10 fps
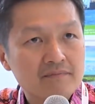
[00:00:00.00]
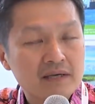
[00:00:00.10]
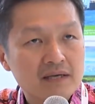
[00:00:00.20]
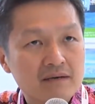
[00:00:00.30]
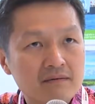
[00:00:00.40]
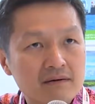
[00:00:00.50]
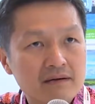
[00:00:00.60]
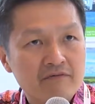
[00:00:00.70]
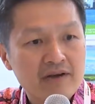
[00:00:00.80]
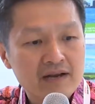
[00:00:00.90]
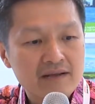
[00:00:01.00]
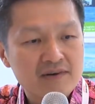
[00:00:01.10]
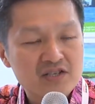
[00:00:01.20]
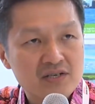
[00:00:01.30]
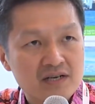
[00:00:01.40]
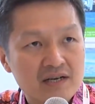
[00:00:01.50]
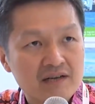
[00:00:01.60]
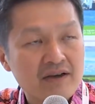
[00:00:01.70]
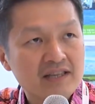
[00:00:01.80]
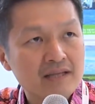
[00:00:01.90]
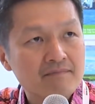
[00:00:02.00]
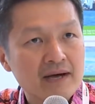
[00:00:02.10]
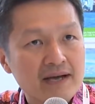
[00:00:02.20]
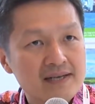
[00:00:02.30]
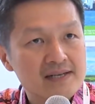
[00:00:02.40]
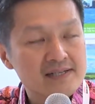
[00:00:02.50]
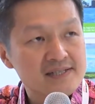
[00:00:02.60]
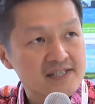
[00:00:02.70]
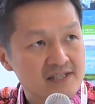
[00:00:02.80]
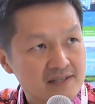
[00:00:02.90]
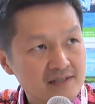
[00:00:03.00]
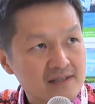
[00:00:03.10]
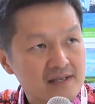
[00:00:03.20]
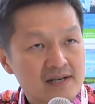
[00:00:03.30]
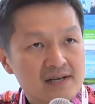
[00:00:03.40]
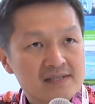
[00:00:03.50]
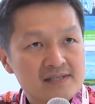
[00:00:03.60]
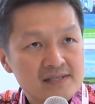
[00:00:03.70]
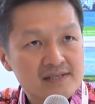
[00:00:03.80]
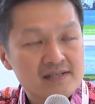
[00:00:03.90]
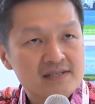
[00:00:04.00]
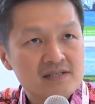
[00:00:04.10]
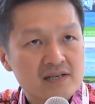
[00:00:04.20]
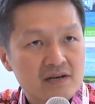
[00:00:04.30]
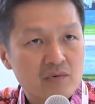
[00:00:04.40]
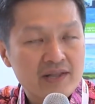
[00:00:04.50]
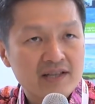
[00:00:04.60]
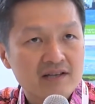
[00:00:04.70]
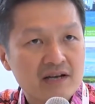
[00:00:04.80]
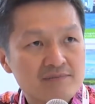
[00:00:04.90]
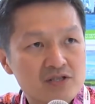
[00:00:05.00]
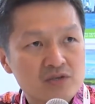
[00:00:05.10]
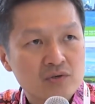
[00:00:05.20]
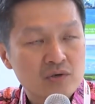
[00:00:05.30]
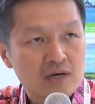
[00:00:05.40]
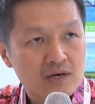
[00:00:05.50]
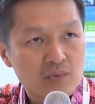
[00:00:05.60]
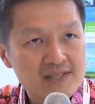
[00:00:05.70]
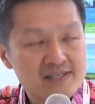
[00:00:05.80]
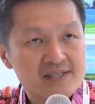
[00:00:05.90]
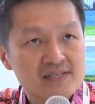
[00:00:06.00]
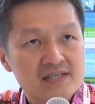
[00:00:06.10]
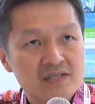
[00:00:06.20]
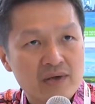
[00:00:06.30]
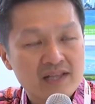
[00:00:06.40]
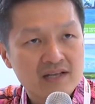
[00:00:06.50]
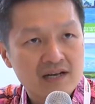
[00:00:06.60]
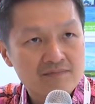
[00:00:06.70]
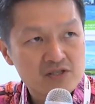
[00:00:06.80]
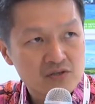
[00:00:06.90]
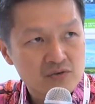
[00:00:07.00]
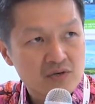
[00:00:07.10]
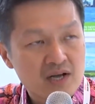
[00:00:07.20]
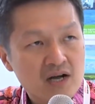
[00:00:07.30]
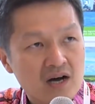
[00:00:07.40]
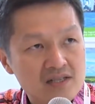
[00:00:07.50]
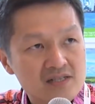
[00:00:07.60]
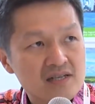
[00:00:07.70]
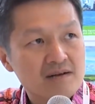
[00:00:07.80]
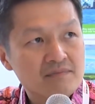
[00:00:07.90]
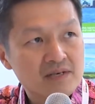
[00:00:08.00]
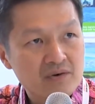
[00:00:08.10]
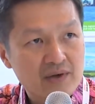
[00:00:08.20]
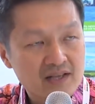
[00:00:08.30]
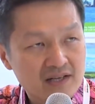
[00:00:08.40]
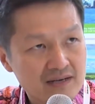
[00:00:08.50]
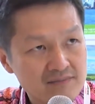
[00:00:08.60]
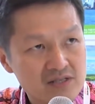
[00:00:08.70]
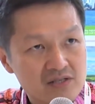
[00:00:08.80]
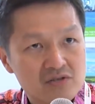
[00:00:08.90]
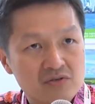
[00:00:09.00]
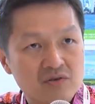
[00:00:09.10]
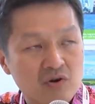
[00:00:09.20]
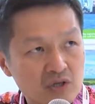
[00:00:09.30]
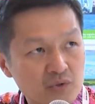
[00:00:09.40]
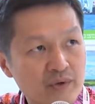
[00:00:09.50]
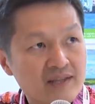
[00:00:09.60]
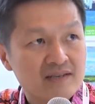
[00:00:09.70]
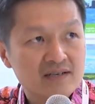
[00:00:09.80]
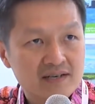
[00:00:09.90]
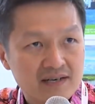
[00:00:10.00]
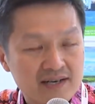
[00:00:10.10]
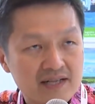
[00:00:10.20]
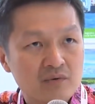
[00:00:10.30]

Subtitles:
be very much affected by seasons, when it comes to wet season, when it comes to hot summer, when it comes to cold winter. That